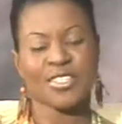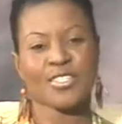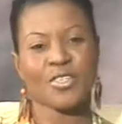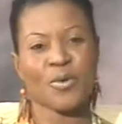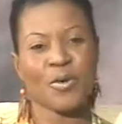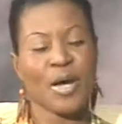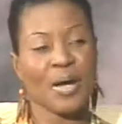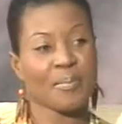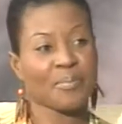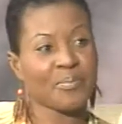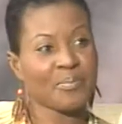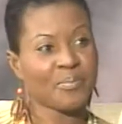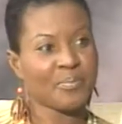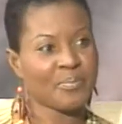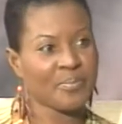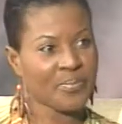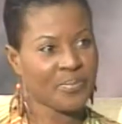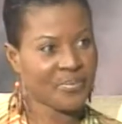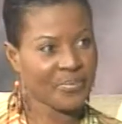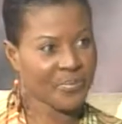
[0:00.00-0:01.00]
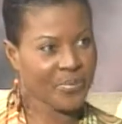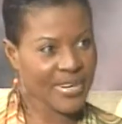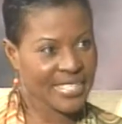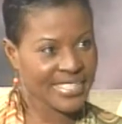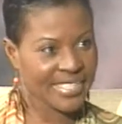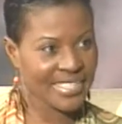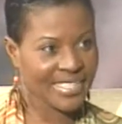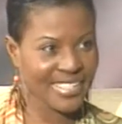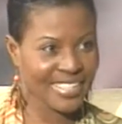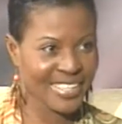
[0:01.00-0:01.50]
So I'm
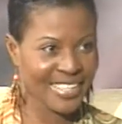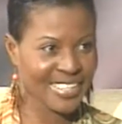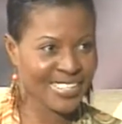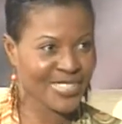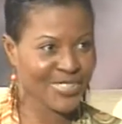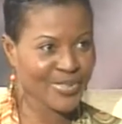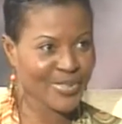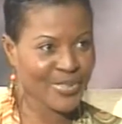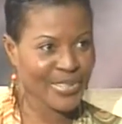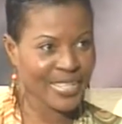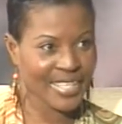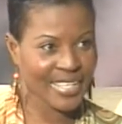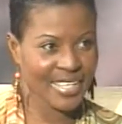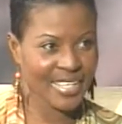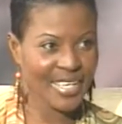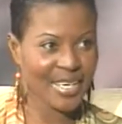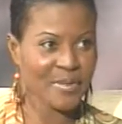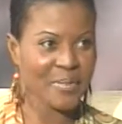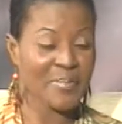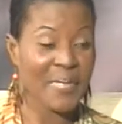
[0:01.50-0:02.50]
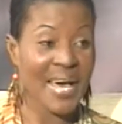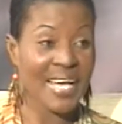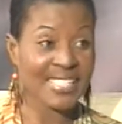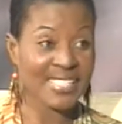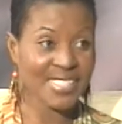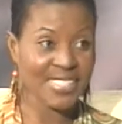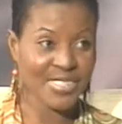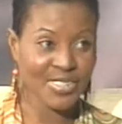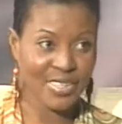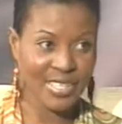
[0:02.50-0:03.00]
presently doing a
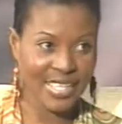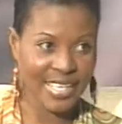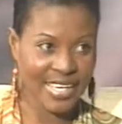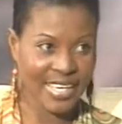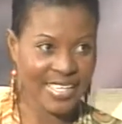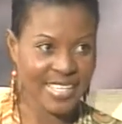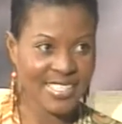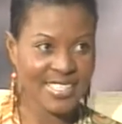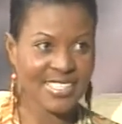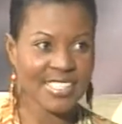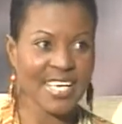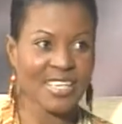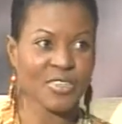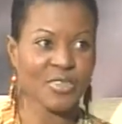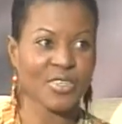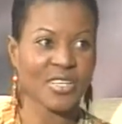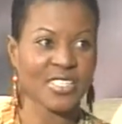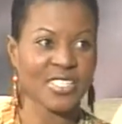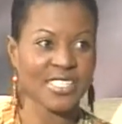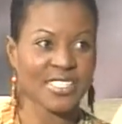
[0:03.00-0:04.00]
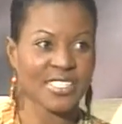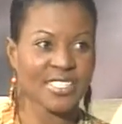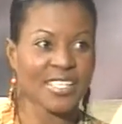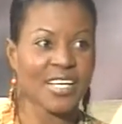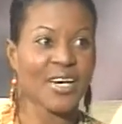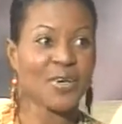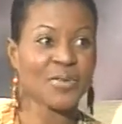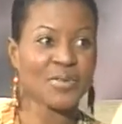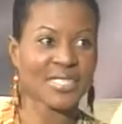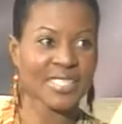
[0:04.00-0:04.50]
master's online in psychological
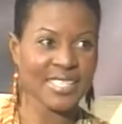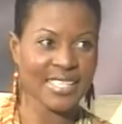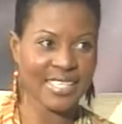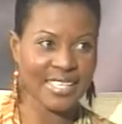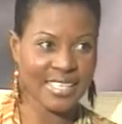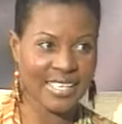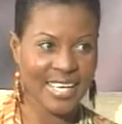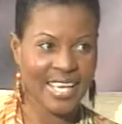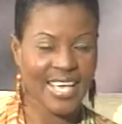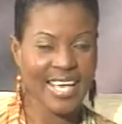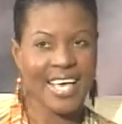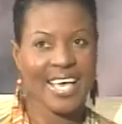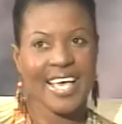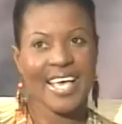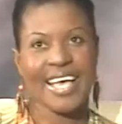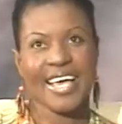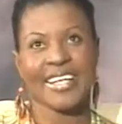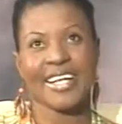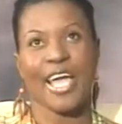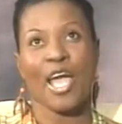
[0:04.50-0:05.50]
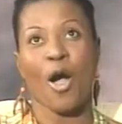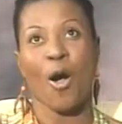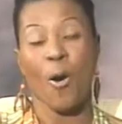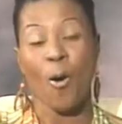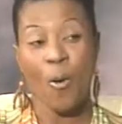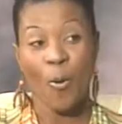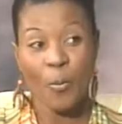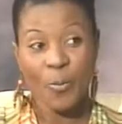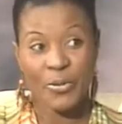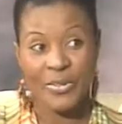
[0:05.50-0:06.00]
counseling, and I
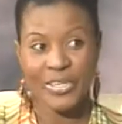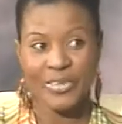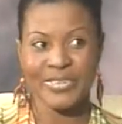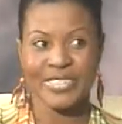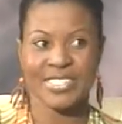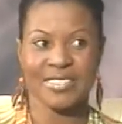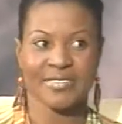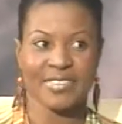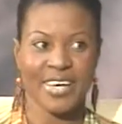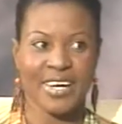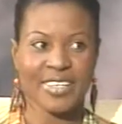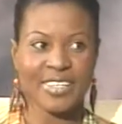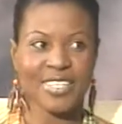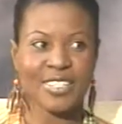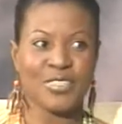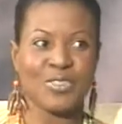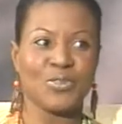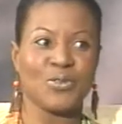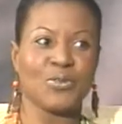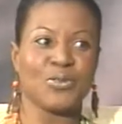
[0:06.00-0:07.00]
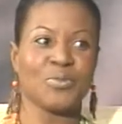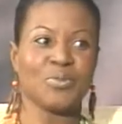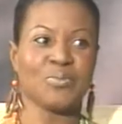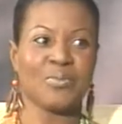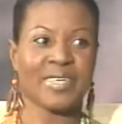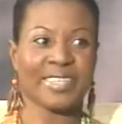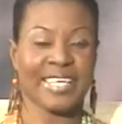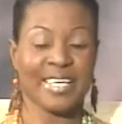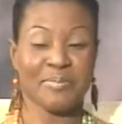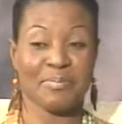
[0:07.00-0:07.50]
hope with the grace of God I'll
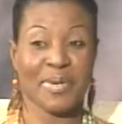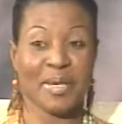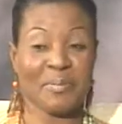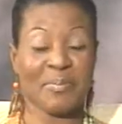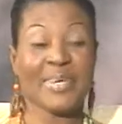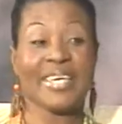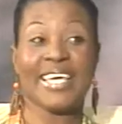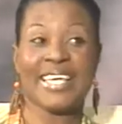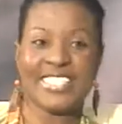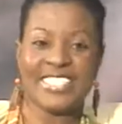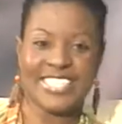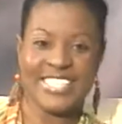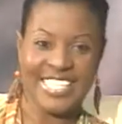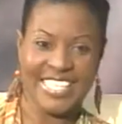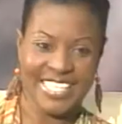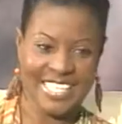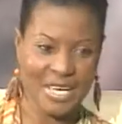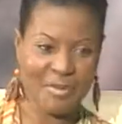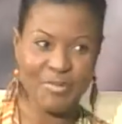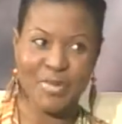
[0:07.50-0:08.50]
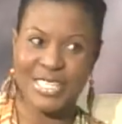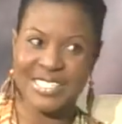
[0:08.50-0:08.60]
get my PhD. I'm not